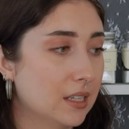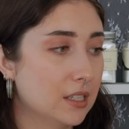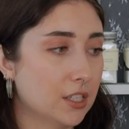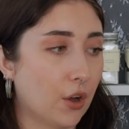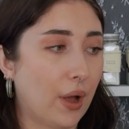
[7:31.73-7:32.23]

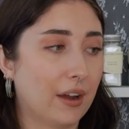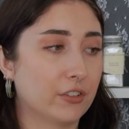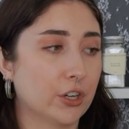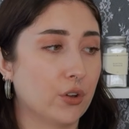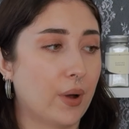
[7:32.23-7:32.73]
So
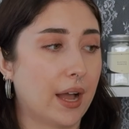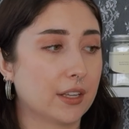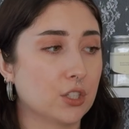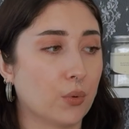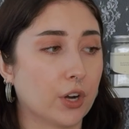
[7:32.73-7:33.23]
after you
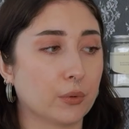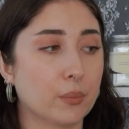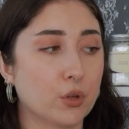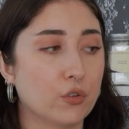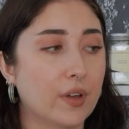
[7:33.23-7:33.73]
wax, you want to
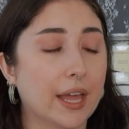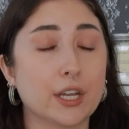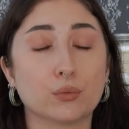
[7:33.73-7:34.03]
remove any